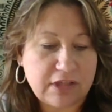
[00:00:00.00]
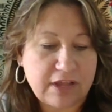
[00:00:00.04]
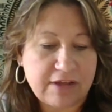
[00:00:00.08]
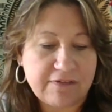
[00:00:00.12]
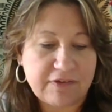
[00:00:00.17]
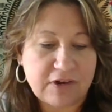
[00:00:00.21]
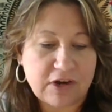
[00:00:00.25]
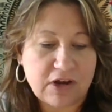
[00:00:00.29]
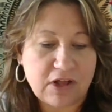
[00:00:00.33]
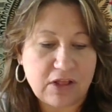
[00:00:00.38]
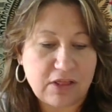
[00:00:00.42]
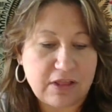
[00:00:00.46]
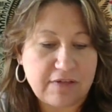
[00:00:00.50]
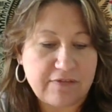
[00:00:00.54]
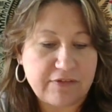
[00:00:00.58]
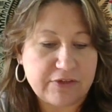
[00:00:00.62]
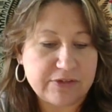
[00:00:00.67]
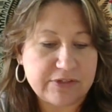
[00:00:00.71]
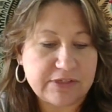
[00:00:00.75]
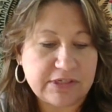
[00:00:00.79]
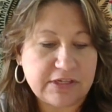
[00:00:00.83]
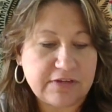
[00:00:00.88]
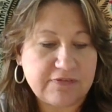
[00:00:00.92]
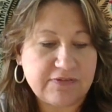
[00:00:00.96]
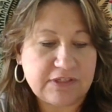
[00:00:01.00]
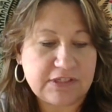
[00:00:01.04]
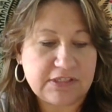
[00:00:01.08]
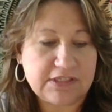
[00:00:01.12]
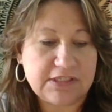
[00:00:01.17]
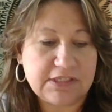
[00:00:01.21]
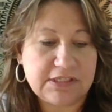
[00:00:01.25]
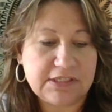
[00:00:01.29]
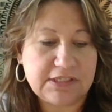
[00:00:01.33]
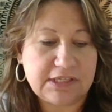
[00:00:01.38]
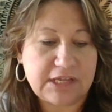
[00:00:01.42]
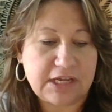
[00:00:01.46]
life on all levels and gives
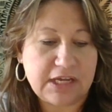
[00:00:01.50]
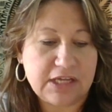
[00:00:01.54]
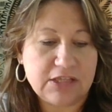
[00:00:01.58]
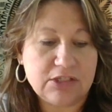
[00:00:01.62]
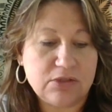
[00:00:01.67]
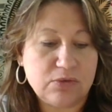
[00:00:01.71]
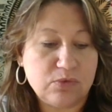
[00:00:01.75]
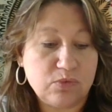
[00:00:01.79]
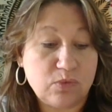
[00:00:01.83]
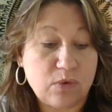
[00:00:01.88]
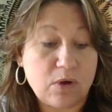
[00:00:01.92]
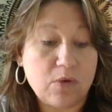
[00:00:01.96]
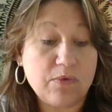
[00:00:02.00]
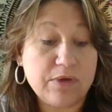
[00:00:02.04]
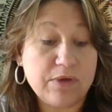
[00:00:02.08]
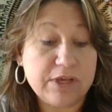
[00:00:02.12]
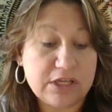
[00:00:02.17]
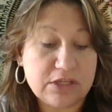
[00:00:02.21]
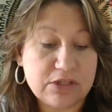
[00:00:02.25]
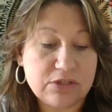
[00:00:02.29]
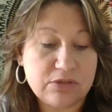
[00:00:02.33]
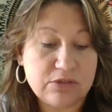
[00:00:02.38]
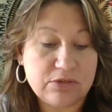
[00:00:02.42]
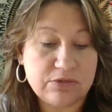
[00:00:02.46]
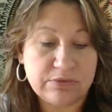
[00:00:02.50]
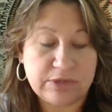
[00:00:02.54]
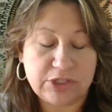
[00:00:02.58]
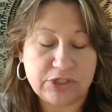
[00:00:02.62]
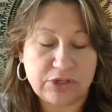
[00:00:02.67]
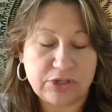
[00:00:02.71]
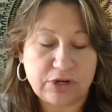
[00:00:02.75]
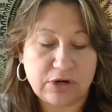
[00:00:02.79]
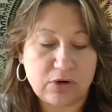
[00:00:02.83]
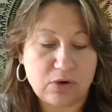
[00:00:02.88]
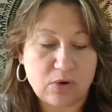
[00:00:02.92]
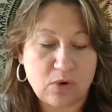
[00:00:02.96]
us insight into what we can do to
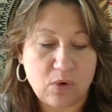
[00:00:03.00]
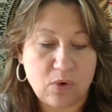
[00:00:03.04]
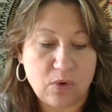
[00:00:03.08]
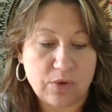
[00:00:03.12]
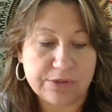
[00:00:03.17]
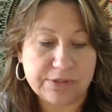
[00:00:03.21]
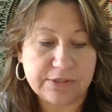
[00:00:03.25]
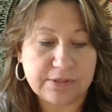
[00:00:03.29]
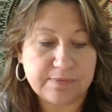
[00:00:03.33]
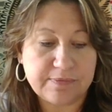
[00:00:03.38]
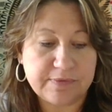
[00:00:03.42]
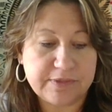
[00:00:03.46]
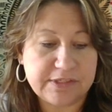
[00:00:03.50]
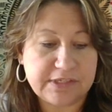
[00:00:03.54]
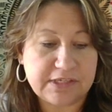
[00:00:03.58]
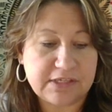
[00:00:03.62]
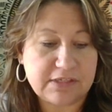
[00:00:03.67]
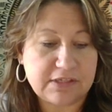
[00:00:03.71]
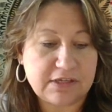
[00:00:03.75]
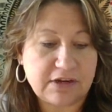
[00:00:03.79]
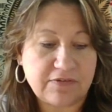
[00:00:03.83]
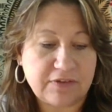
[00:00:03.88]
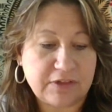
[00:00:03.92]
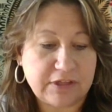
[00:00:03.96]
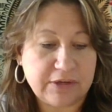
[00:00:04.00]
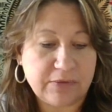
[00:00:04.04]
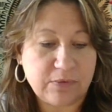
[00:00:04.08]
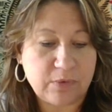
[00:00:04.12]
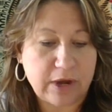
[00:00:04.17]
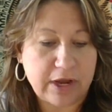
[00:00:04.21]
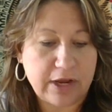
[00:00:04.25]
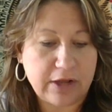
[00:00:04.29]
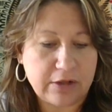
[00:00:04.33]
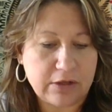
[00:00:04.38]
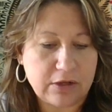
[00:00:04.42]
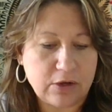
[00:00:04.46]
reach our goals, says Novalee
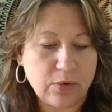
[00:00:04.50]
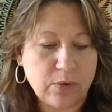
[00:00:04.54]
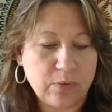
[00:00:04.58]
Wilder.